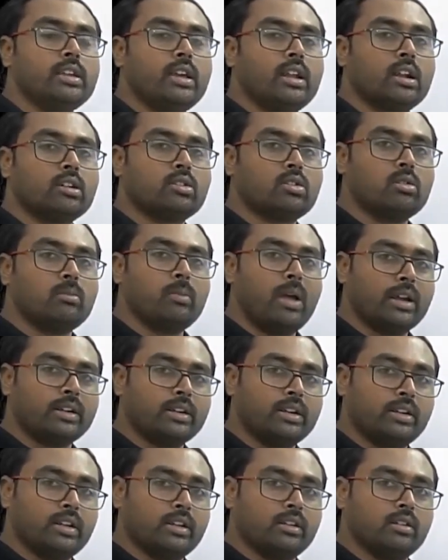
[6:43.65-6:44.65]

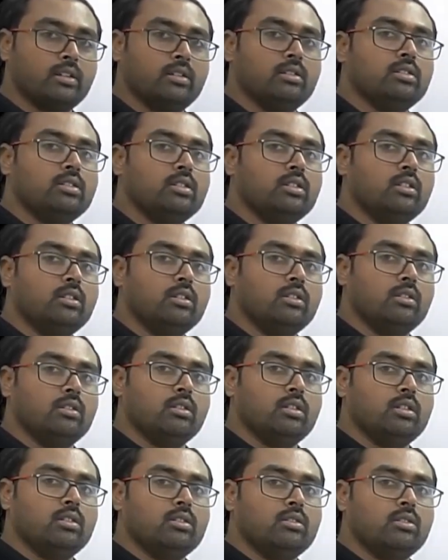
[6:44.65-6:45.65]
electromagnetic.
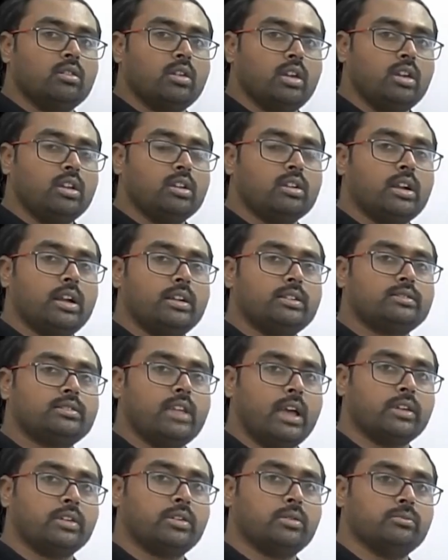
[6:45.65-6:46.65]
Okay, right.
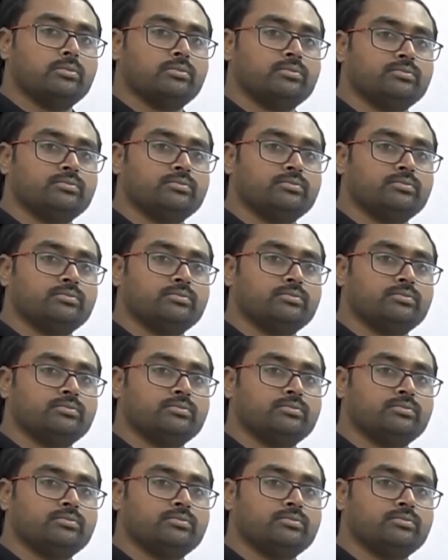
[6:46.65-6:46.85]
Thank you.